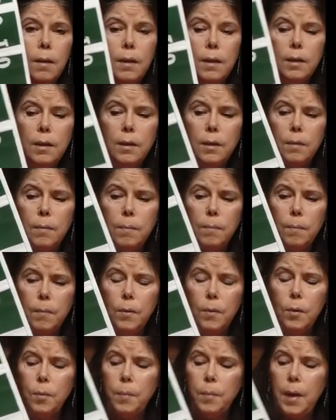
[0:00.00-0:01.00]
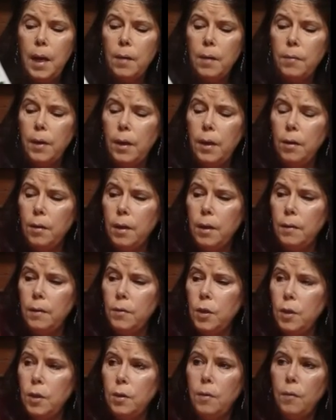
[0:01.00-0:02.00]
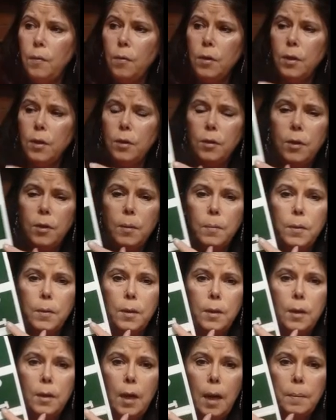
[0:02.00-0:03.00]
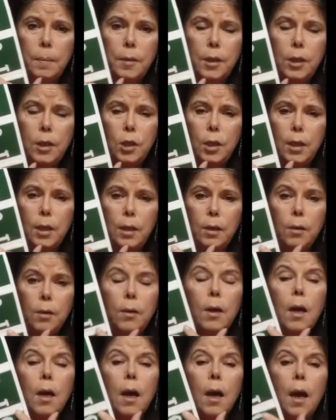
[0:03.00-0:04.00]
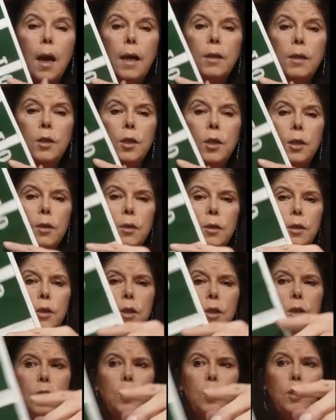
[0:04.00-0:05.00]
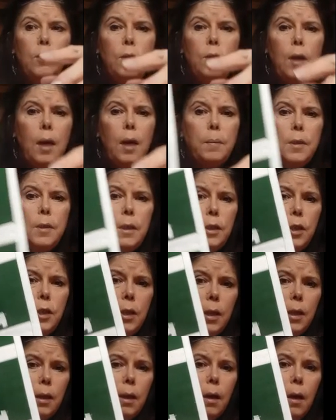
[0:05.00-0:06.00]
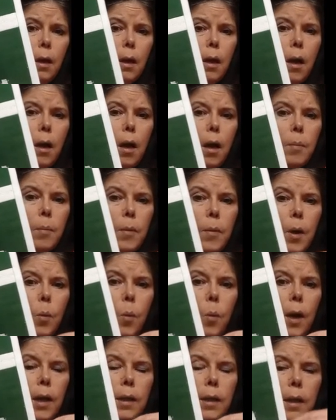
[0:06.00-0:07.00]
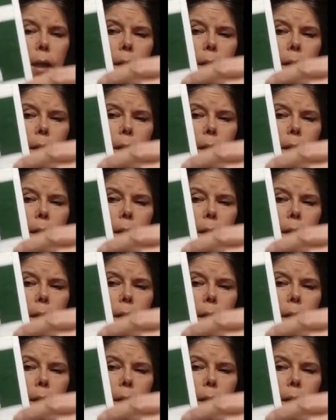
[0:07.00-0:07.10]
this little mat right here gives you, and of course there's some top stitching in here. I chose to just do top stitching on my white